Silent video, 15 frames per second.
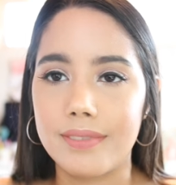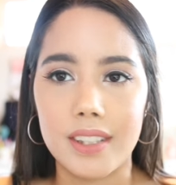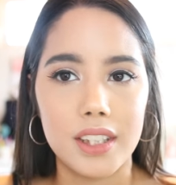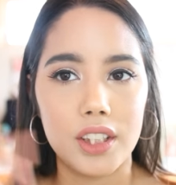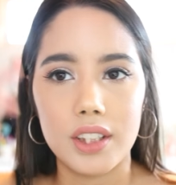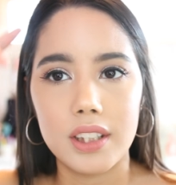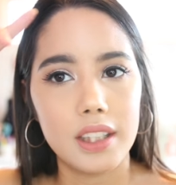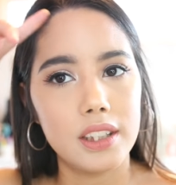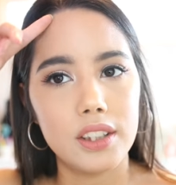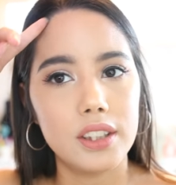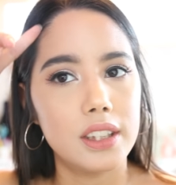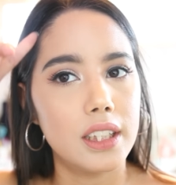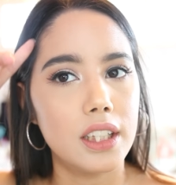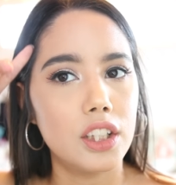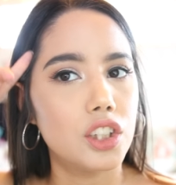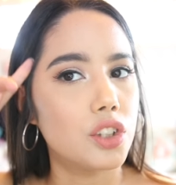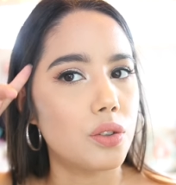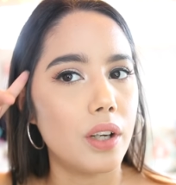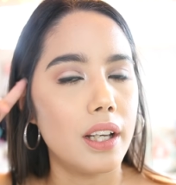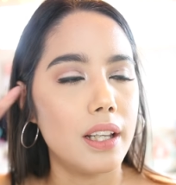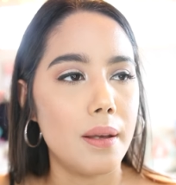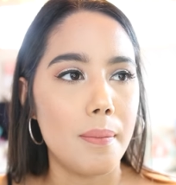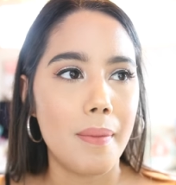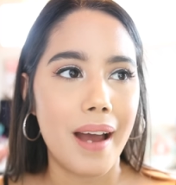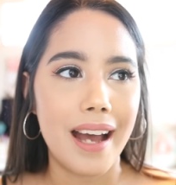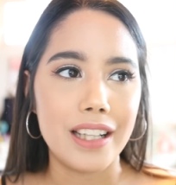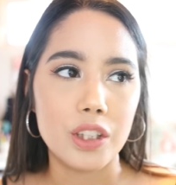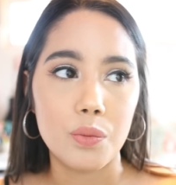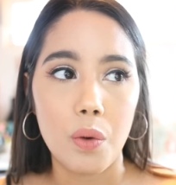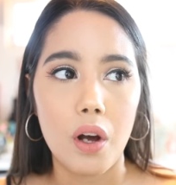it's, it just didn't straighten them
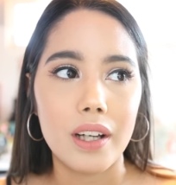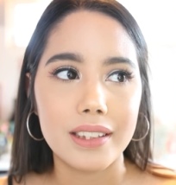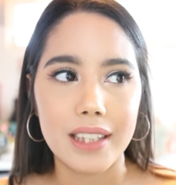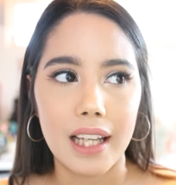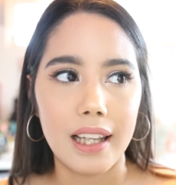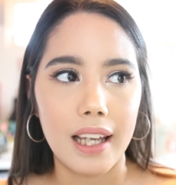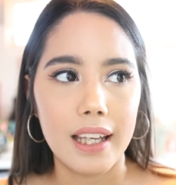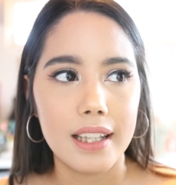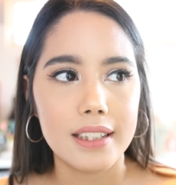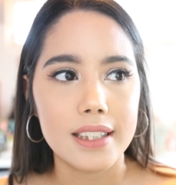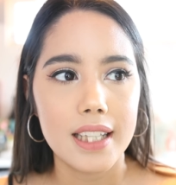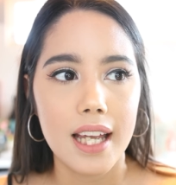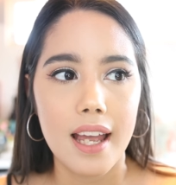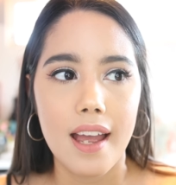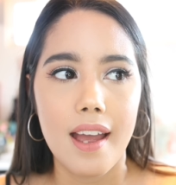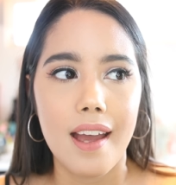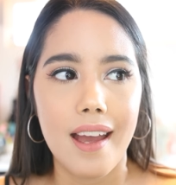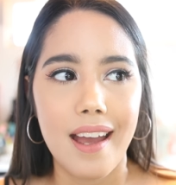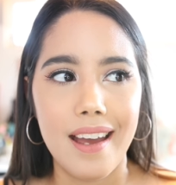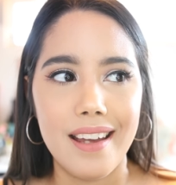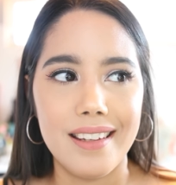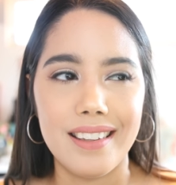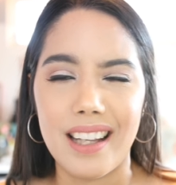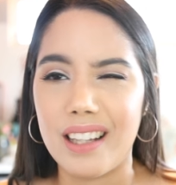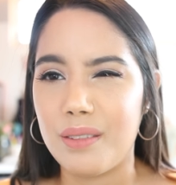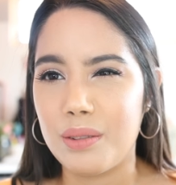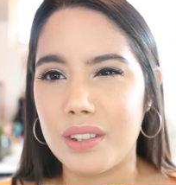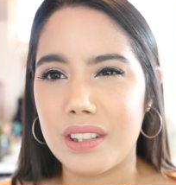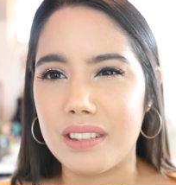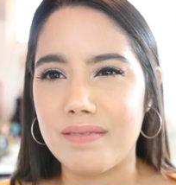as well as I liked. And
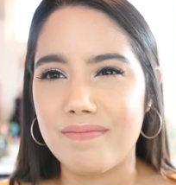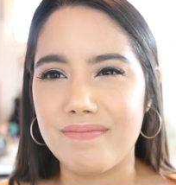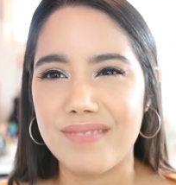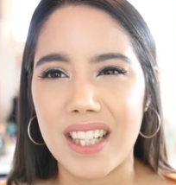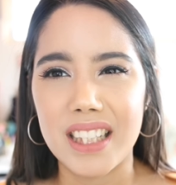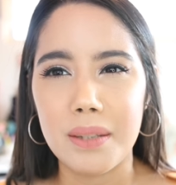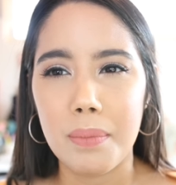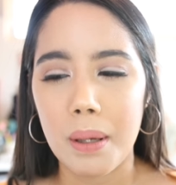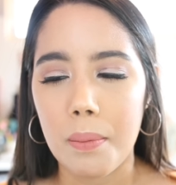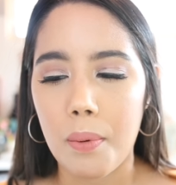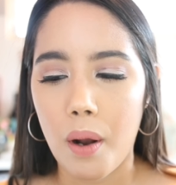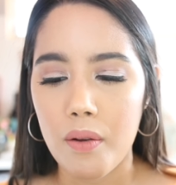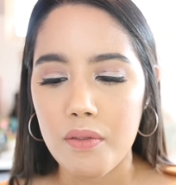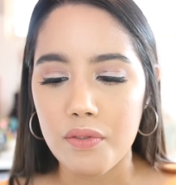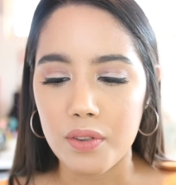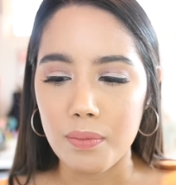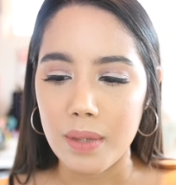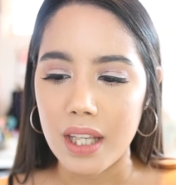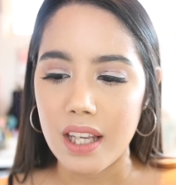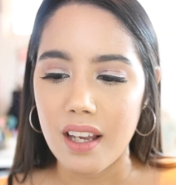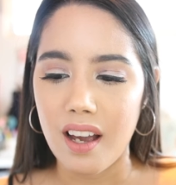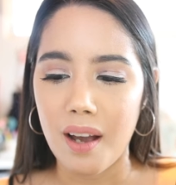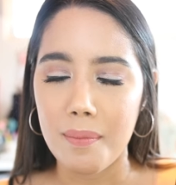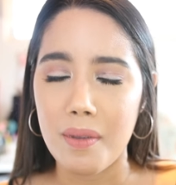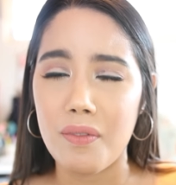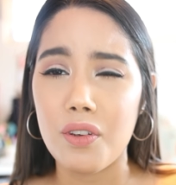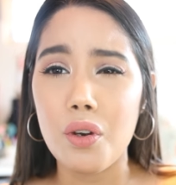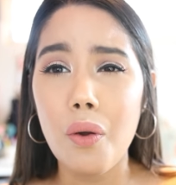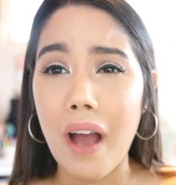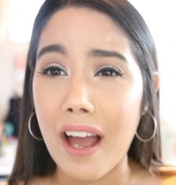that was that's a big problem for me. Um, if
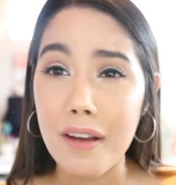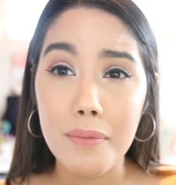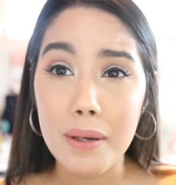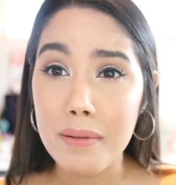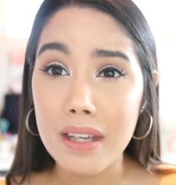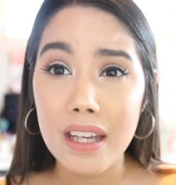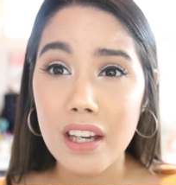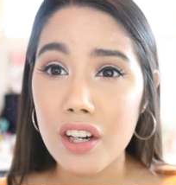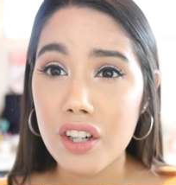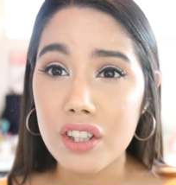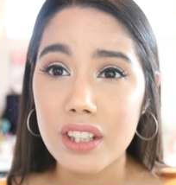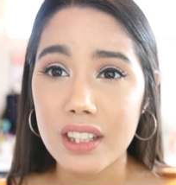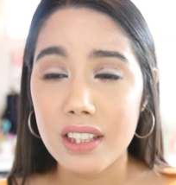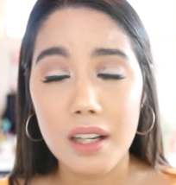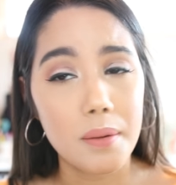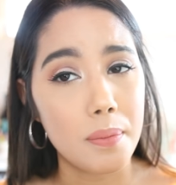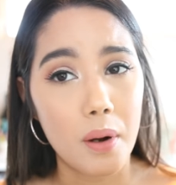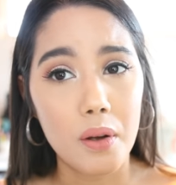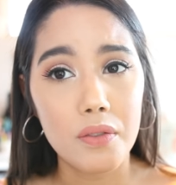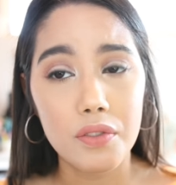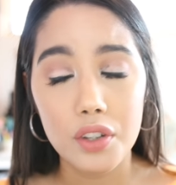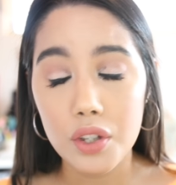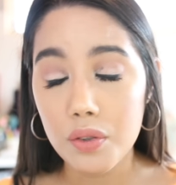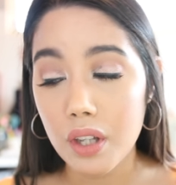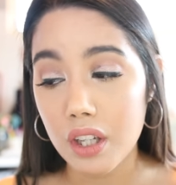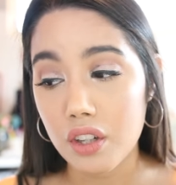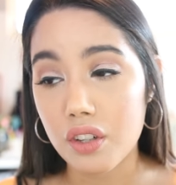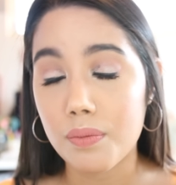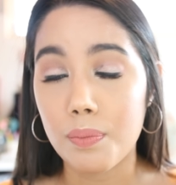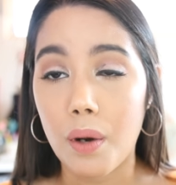you don't have baby hairs, that's not a problem for you,
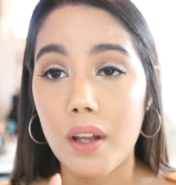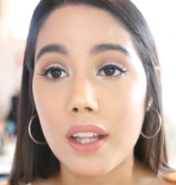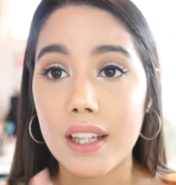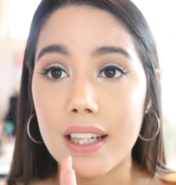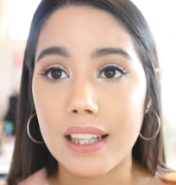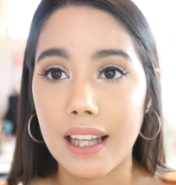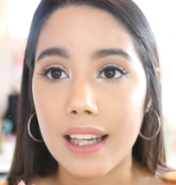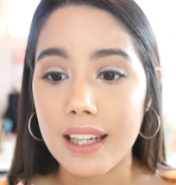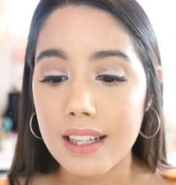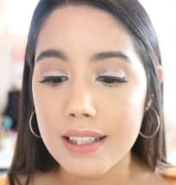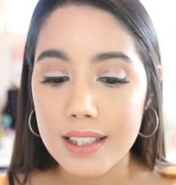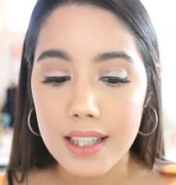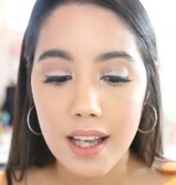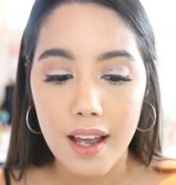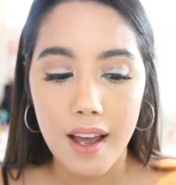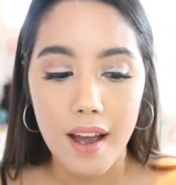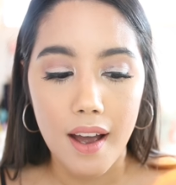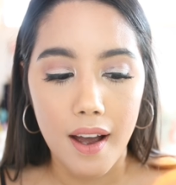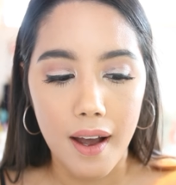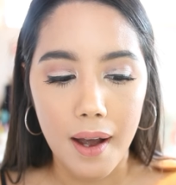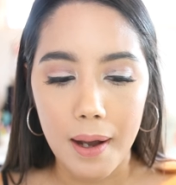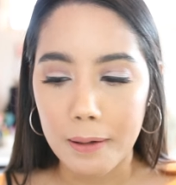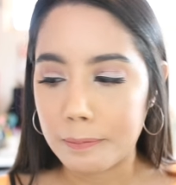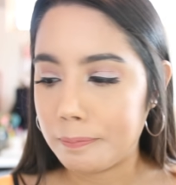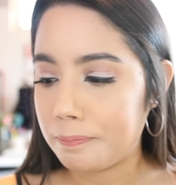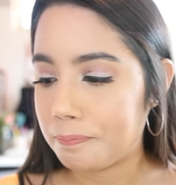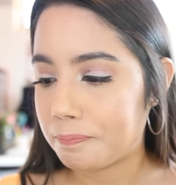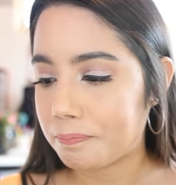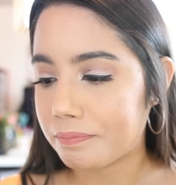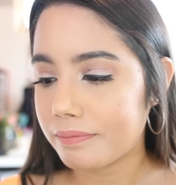then you're probably gonna like it. Um,